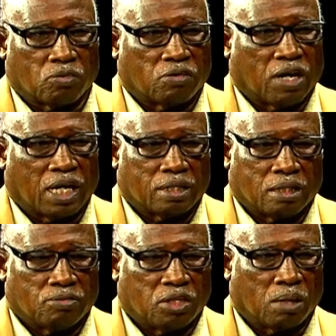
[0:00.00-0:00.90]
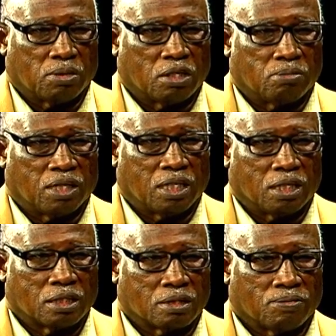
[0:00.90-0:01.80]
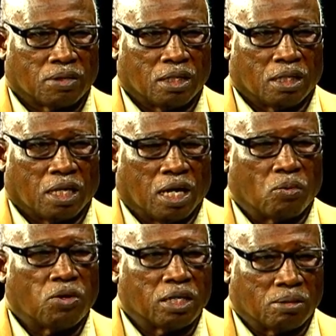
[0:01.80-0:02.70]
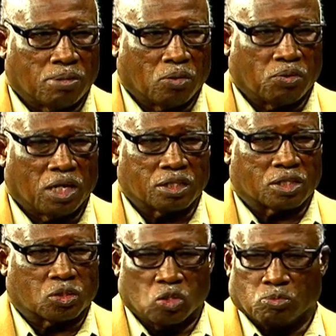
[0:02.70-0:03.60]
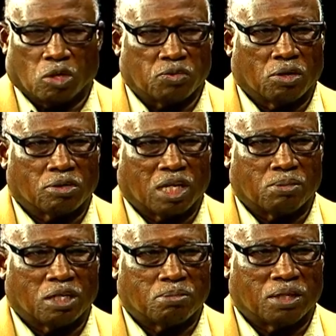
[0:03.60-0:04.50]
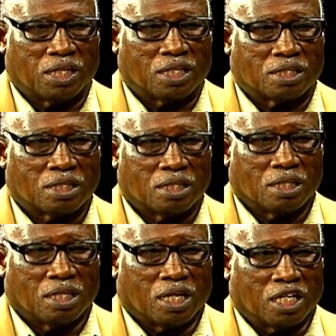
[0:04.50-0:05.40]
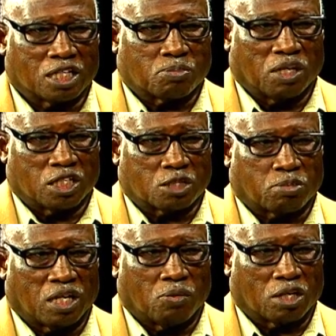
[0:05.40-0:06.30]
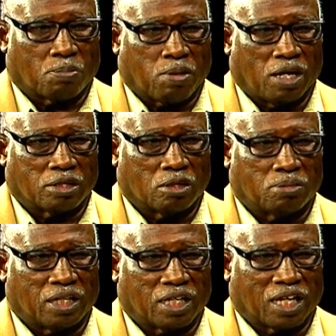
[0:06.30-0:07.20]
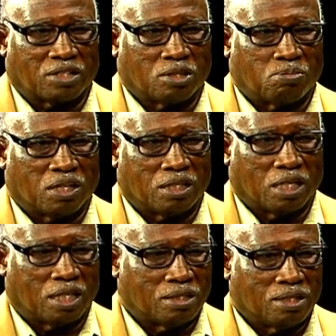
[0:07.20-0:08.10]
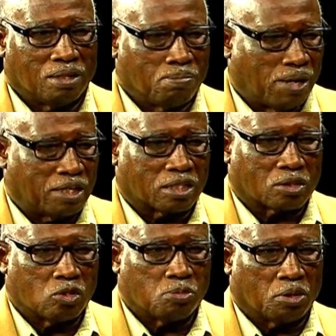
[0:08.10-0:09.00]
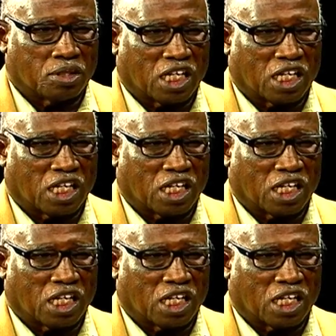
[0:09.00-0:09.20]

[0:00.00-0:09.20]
We've had neighborhood meetings, and we are the board. We are the school board. We go to neighborhood meetings and explain what a project is going to be like. That should be done by the school board.